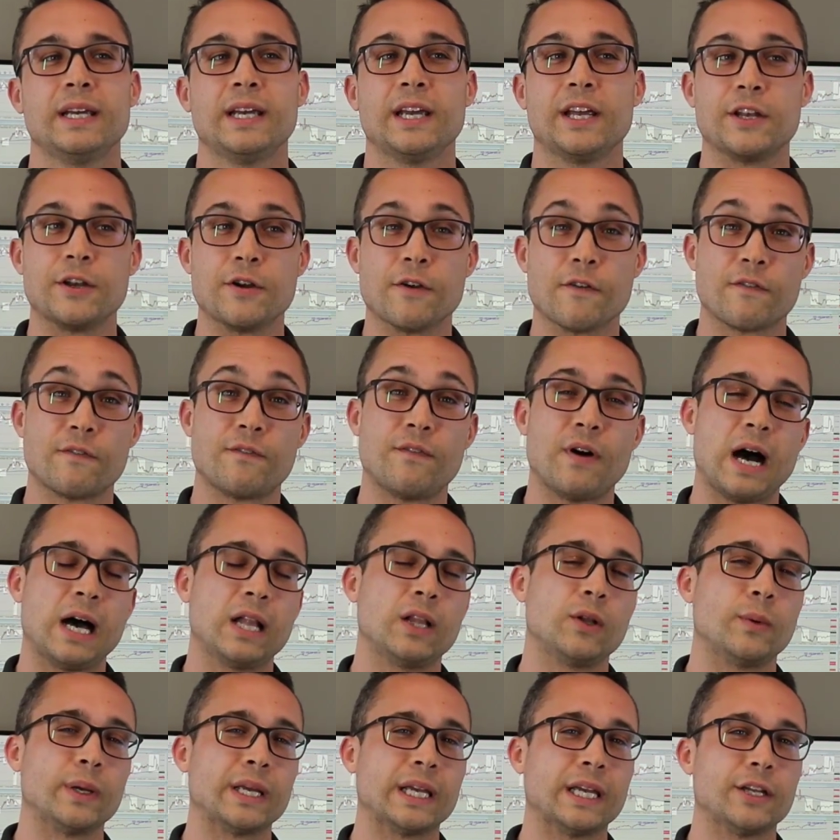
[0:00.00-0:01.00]
and you're
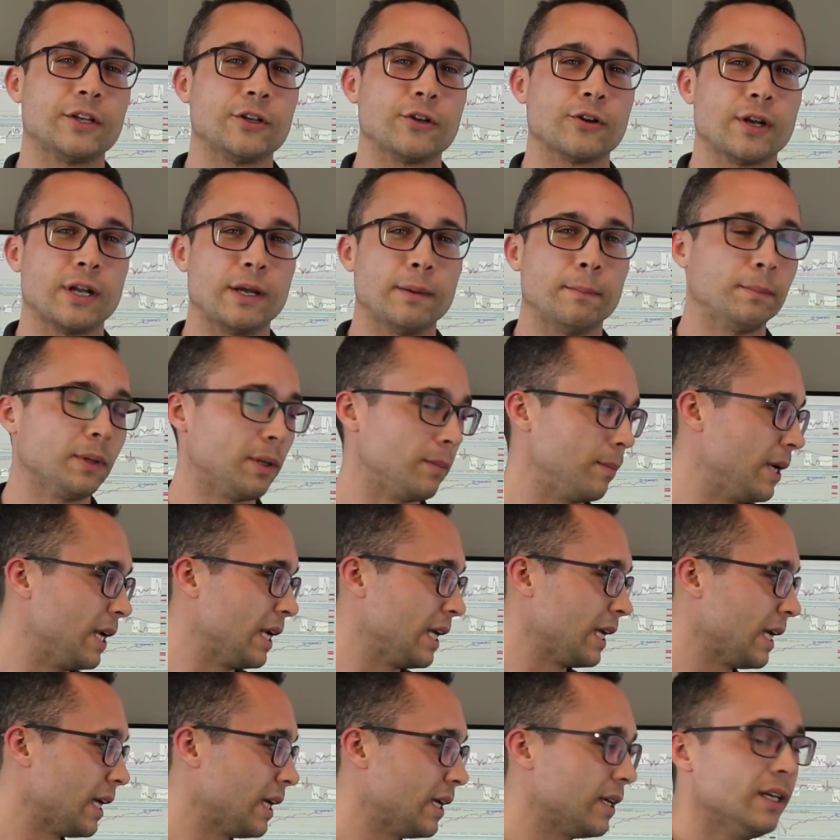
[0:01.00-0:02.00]
following it and you're
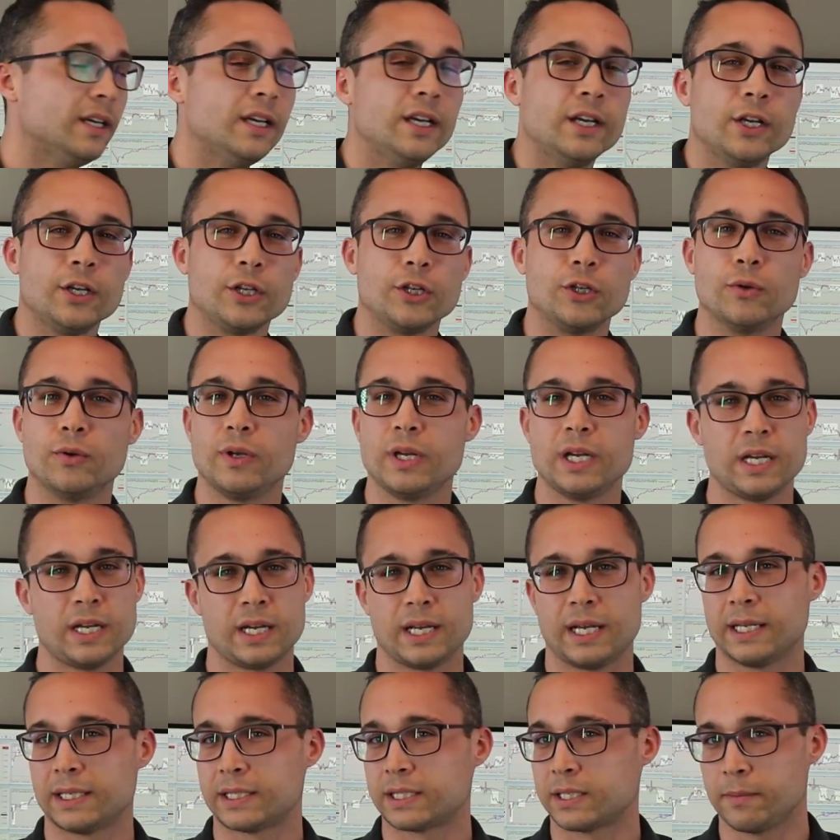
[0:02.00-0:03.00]
implementing it, you need to
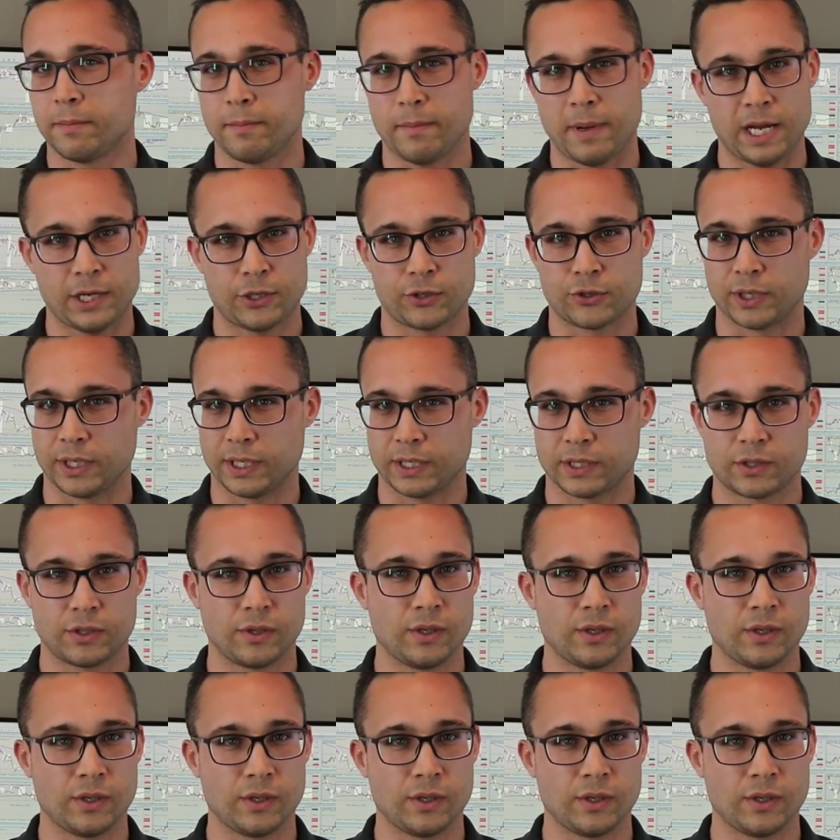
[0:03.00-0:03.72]
get some metrics.